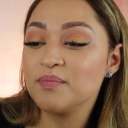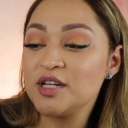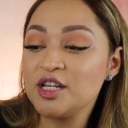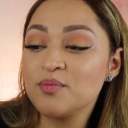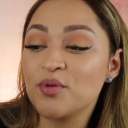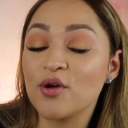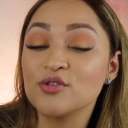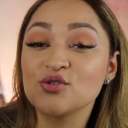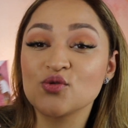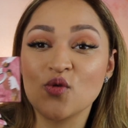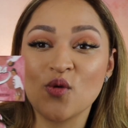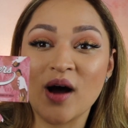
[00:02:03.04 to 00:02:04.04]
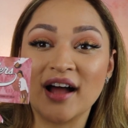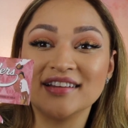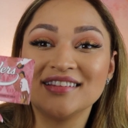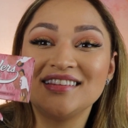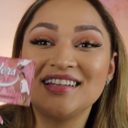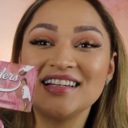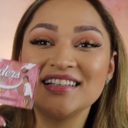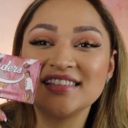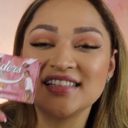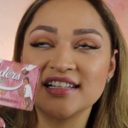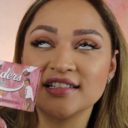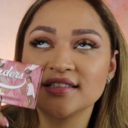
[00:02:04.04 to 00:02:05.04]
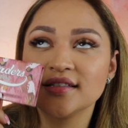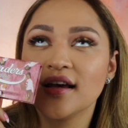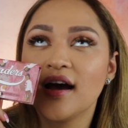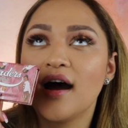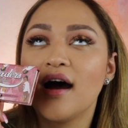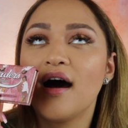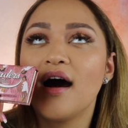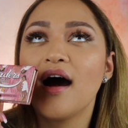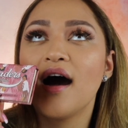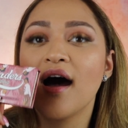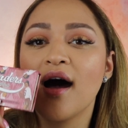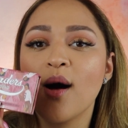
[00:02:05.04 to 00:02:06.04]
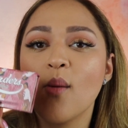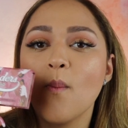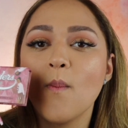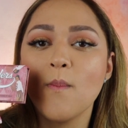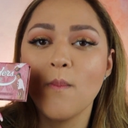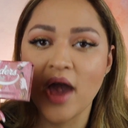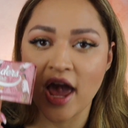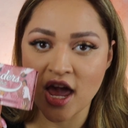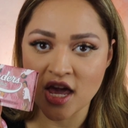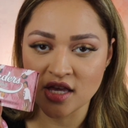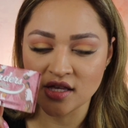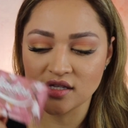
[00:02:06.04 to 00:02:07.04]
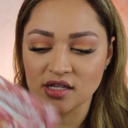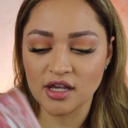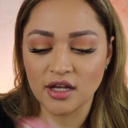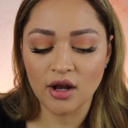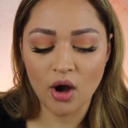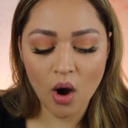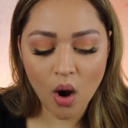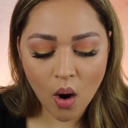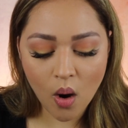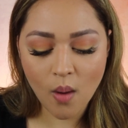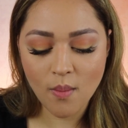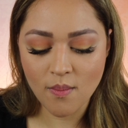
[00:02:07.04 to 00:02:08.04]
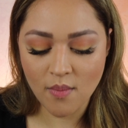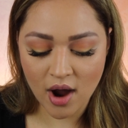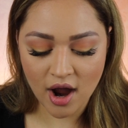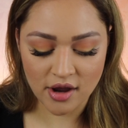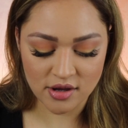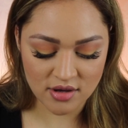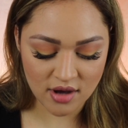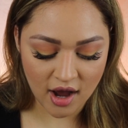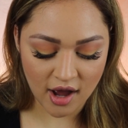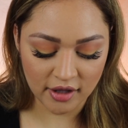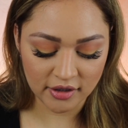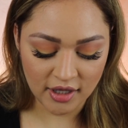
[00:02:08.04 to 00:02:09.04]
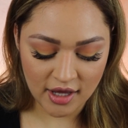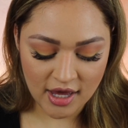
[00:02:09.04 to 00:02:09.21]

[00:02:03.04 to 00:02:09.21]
Mini Bronze Squad. This is amazing. Oh my god.